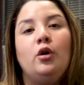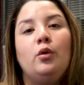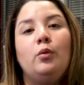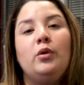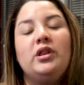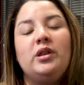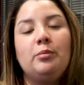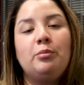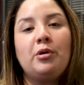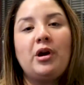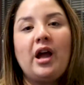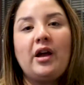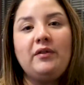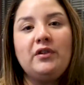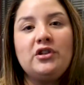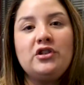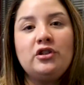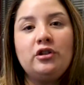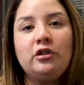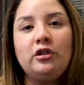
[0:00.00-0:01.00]
With the
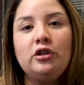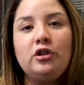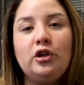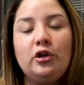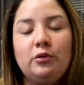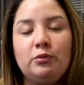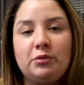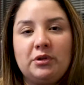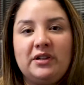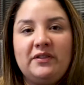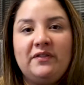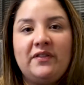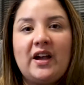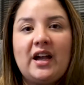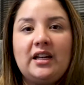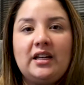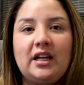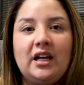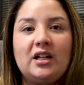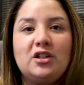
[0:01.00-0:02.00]
private student loan
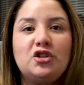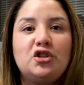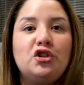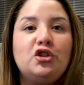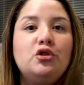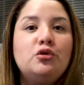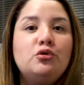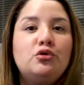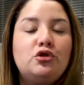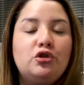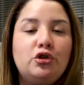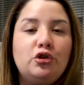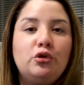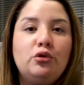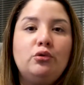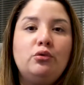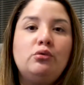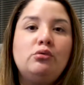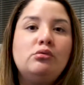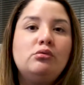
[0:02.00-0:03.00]
refinance, you
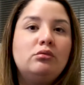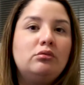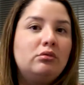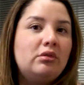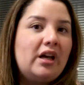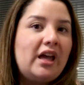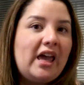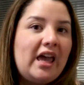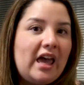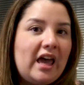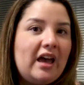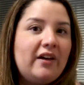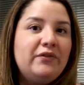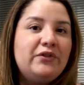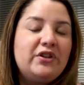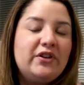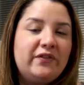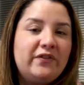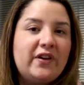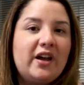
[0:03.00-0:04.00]
do have
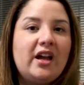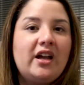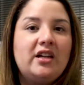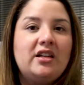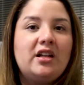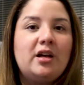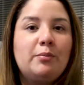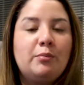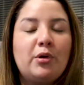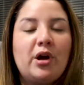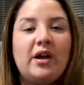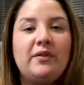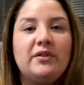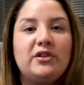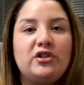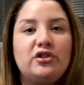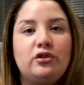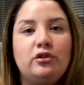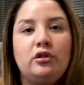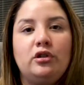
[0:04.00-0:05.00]
to find a
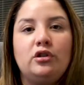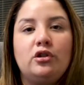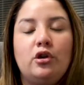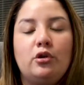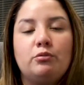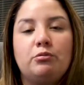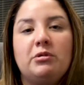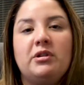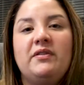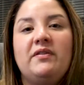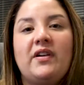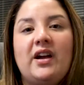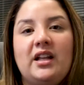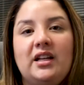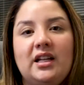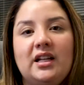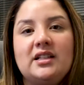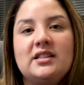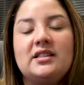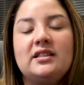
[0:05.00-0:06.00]
private student loan
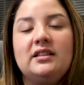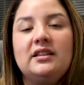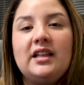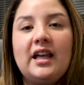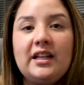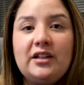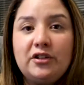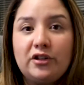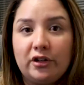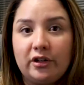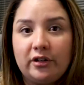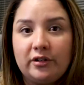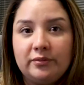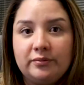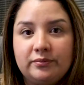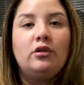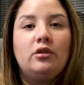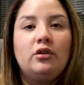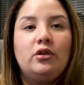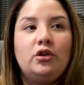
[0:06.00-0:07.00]
refinance lender.
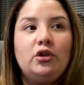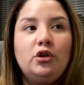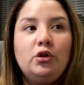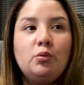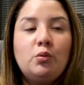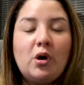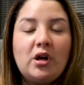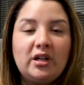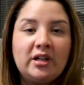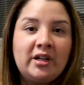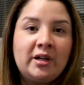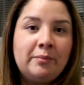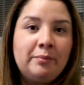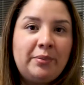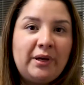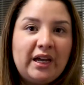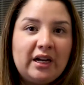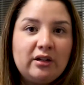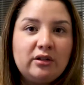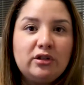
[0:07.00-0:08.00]
You want to
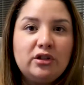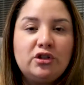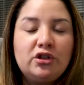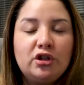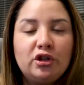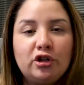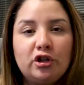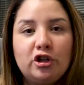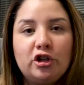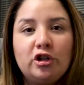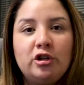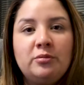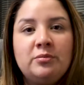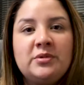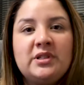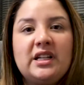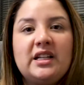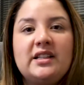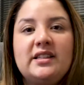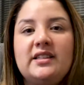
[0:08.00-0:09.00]
compare the
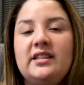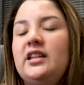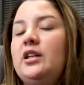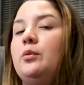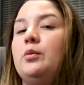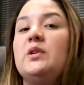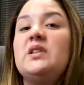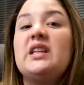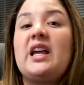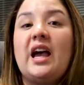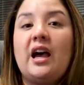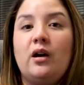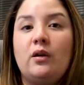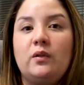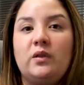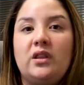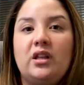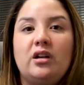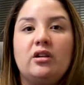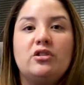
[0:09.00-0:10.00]
terms and see what's
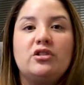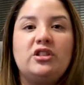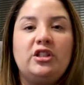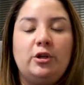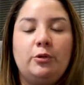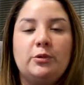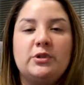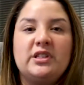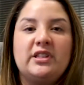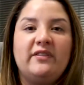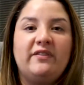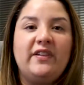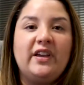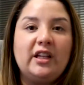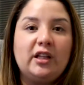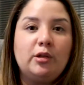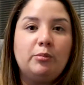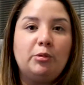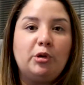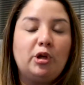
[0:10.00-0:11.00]
out there, see what's
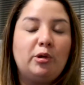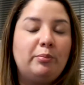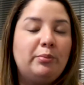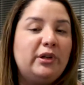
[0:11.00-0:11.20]
available.